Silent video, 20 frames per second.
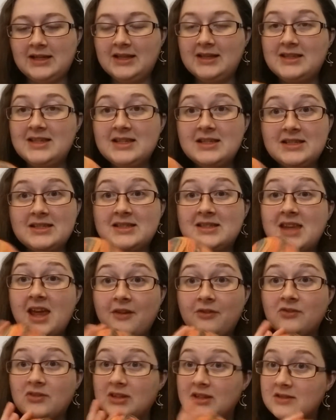And this is
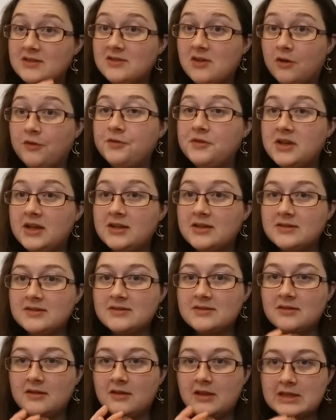definitely
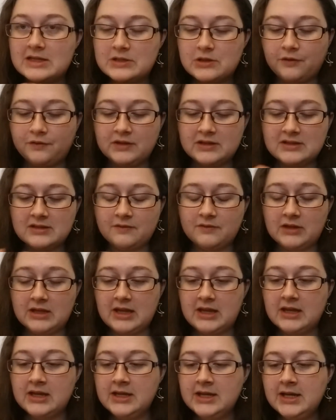the softest of
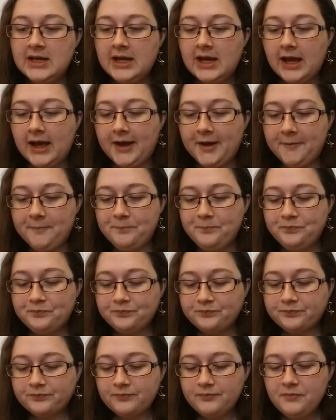the
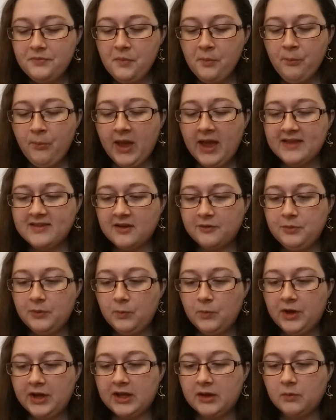pairs I've been
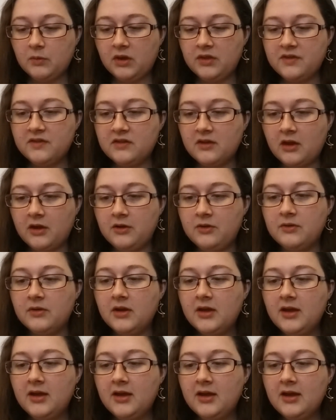working with. So
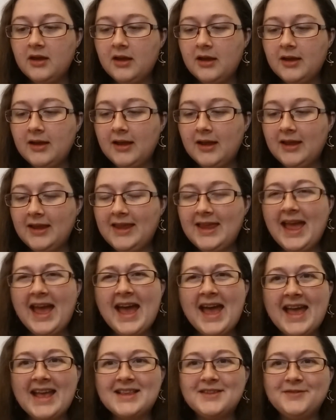
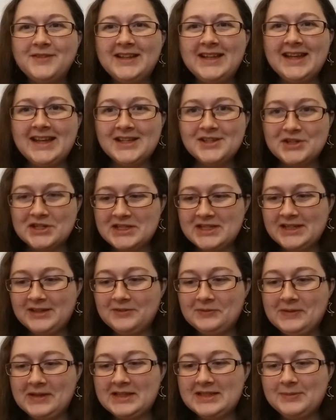yeah, it's really interesting
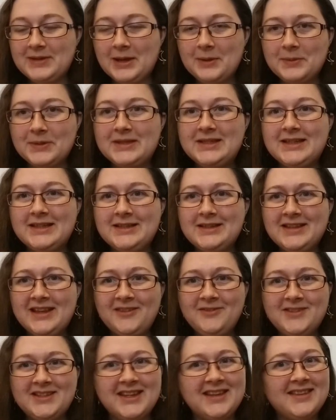for me to be able to
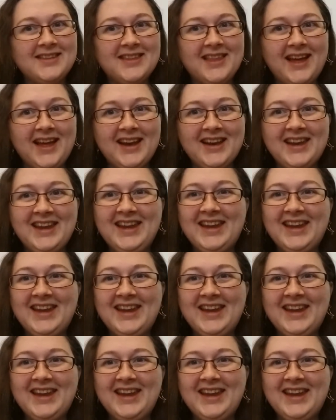notice that.